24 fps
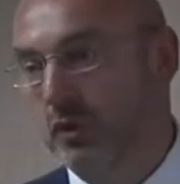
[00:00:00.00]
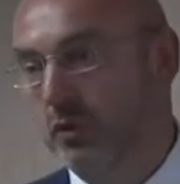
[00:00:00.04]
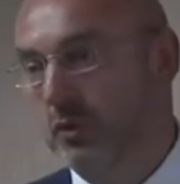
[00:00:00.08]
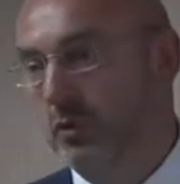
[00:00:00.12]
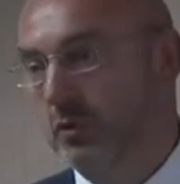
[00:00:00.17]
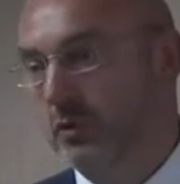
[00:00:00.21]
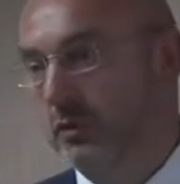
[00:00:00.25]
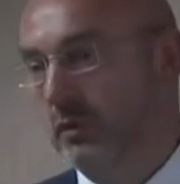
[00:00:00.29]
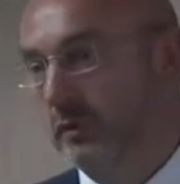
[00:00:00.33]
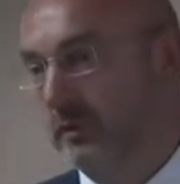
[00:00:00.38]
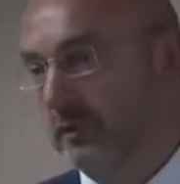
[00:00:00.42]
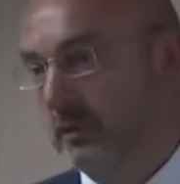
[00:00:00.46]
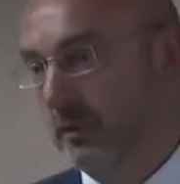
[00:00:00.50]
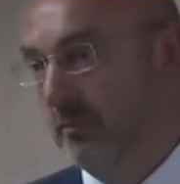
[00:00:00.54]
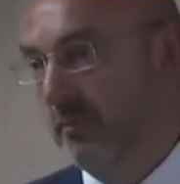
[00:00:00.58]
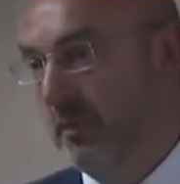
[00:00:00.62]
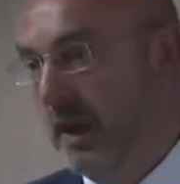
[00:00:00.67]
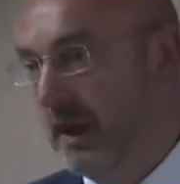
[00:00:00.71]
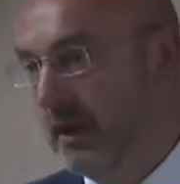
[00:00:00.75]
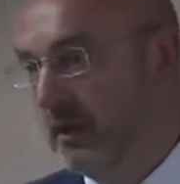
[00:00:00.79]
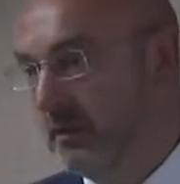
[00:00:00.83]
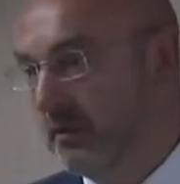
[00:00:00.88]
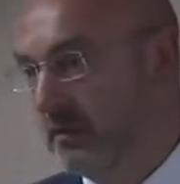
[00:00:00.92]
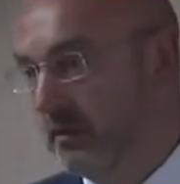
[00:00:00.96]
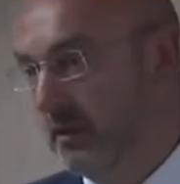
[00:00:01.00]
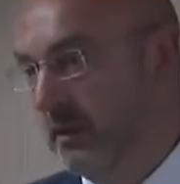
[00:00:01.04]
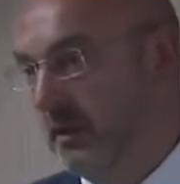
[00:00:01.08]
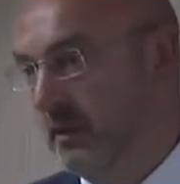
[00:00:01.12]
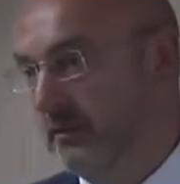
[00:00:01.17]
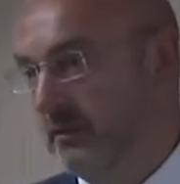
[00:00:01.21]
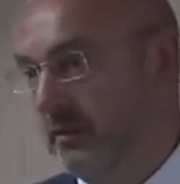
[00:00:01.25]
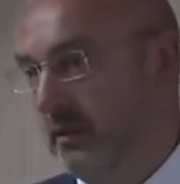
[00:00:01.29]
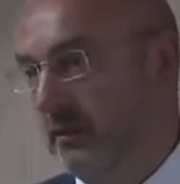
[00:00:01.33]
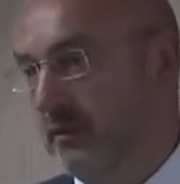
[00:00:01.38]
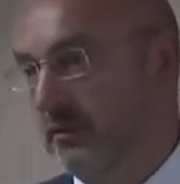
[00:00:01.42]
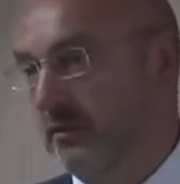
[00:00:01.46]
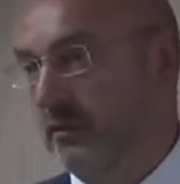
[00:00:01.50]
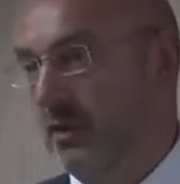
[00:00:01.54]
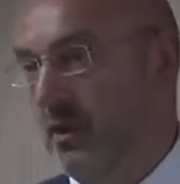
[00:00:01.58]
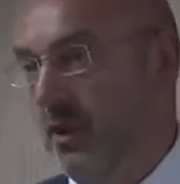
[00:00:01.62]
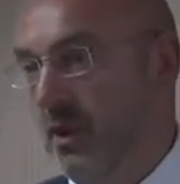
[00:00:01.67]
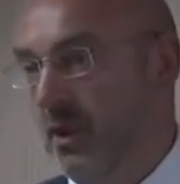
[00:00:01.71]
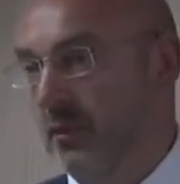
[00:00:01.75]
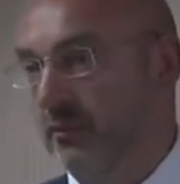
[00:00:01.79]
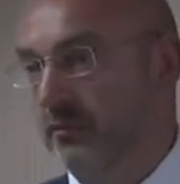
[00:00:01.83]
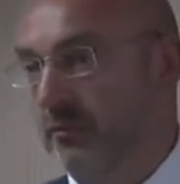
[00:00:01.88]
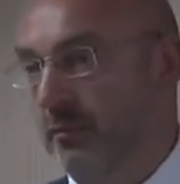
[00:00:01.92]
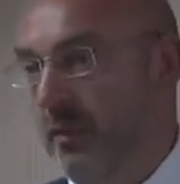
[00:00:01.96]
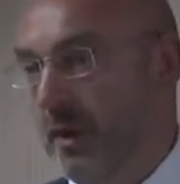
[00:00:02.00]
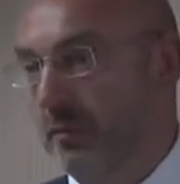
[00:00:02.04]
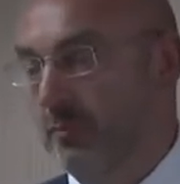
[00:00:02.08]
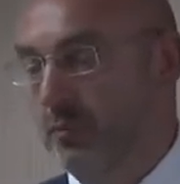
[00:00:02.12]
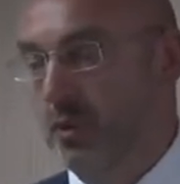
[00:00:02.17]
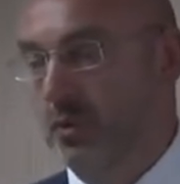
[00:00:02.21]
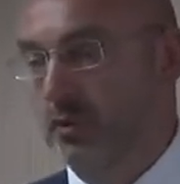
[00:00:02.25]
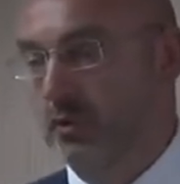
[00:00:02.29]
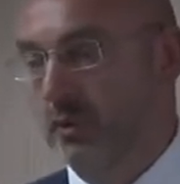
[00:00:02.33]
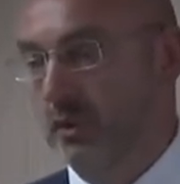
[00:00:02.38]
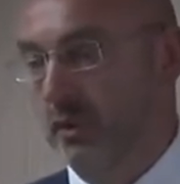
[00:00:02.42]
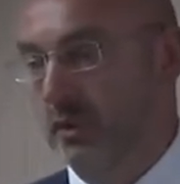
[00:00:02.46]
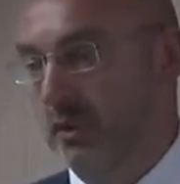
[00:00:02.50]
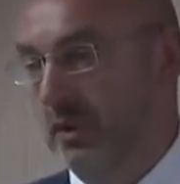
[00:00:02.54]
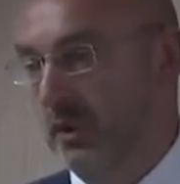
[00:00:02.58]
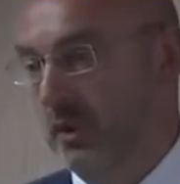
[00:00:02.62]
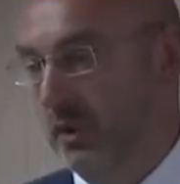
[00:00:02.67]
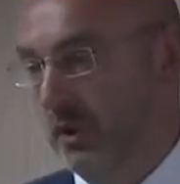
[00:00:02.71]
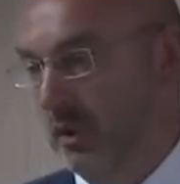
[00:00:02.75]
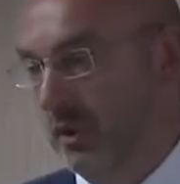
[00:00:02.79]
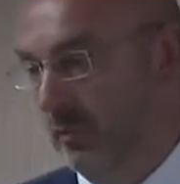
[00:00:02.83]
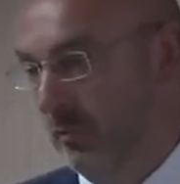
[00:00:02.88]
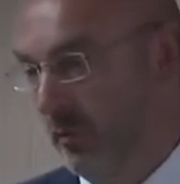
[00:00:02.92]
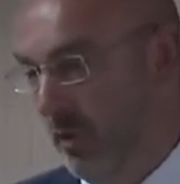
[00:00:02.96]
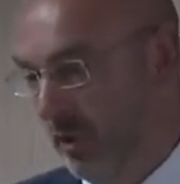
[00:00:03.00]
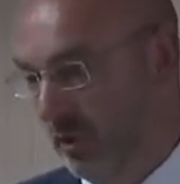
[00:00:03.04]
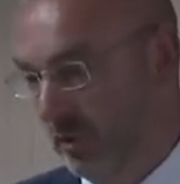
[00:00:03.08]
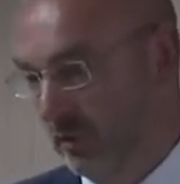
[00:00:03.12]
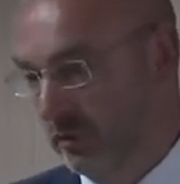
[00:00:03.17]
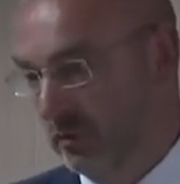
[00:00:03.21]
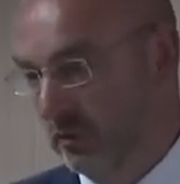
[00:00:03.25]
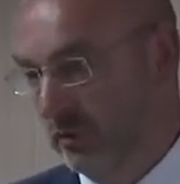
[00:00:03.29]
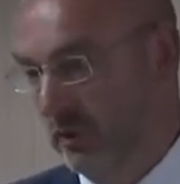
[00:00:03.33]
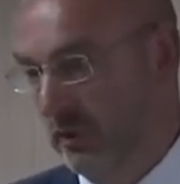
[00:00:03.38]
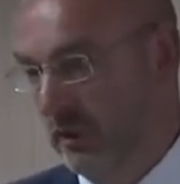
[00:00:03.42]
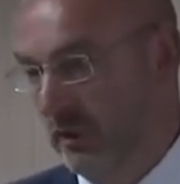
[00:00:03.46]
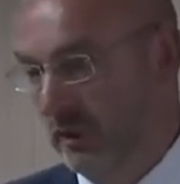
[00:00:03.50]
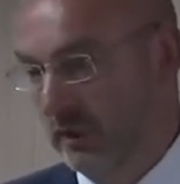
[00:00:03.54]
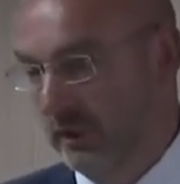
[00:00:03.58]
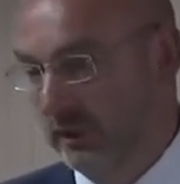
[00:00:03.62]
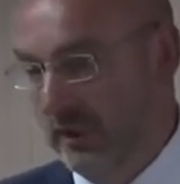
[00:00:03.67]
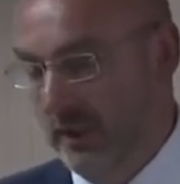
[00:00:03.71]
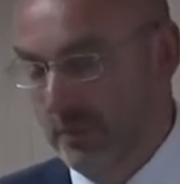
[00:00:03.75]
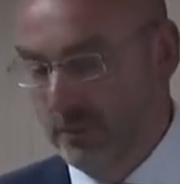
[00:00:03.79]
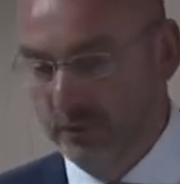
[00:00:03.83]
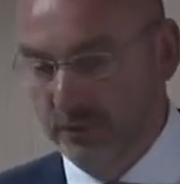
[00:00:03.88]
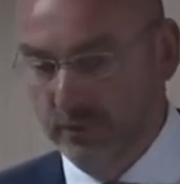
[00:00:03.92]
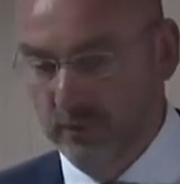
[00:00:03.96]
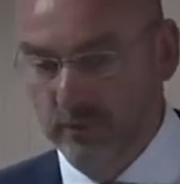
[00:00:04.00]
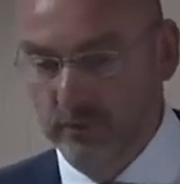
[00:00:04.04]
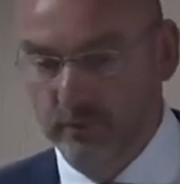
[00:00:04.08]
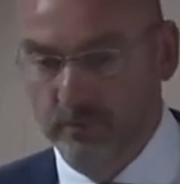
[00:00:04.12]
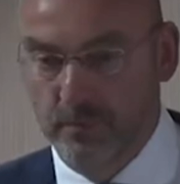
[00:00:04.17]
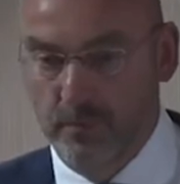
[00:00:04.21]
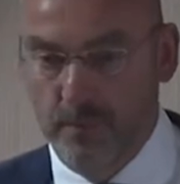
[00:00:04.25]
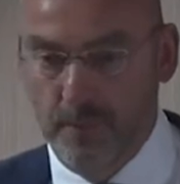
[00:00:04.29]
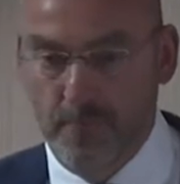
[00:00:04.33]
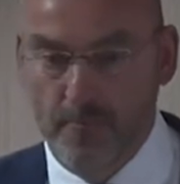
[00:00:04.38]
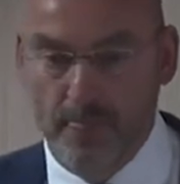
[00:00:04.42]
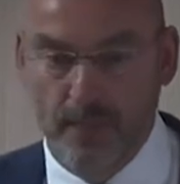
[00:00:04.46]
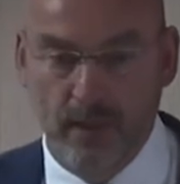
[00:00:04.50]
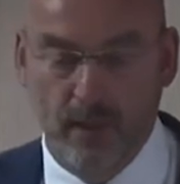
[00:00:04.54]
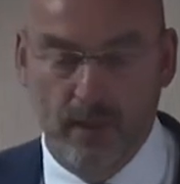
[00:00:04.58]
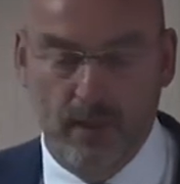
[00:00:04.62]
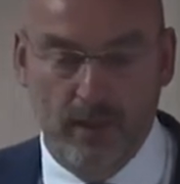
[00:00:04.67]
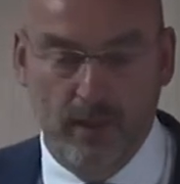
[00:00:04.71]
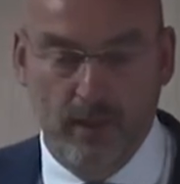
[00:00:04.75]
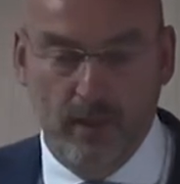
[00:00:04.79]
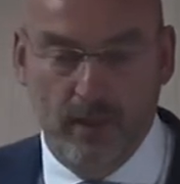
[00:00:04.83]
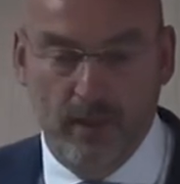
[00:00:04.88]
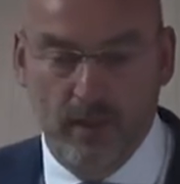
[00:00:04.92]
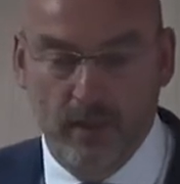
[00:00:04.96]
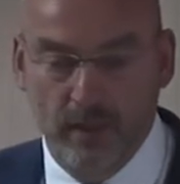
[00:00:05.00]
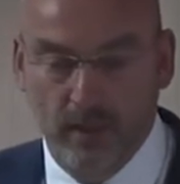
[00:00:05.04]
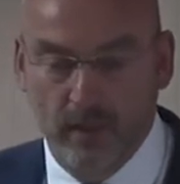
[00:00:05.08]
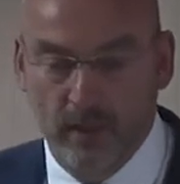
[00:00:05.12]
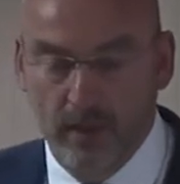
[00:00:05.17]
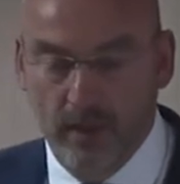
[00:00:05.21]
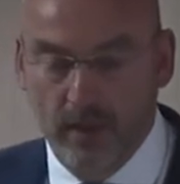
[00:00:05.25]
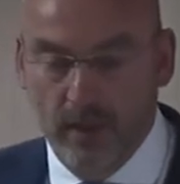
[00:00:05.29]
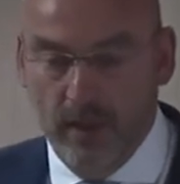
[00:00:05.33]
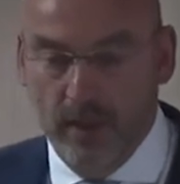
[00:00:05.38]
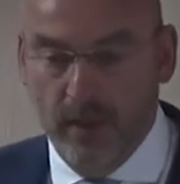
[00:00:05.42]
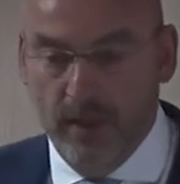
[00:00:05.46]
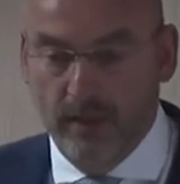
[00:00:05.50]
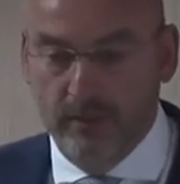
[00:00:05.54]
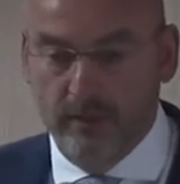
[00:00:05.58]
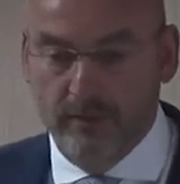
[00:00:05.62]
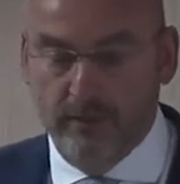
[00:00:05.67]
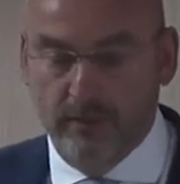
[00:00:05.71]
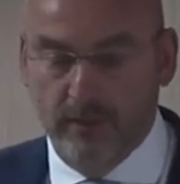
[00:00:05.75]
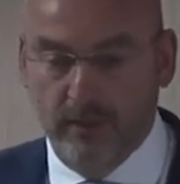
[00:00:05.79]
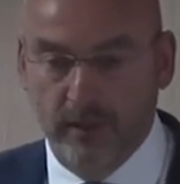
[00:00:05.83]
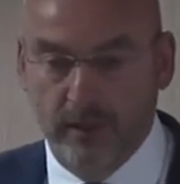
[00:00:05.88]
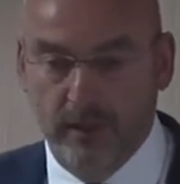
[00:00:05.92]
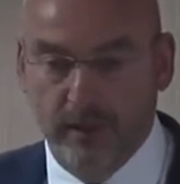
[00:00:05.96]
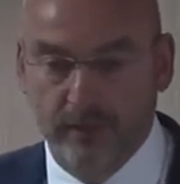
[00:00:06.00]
you the main thesis of my book, Moral Capital. And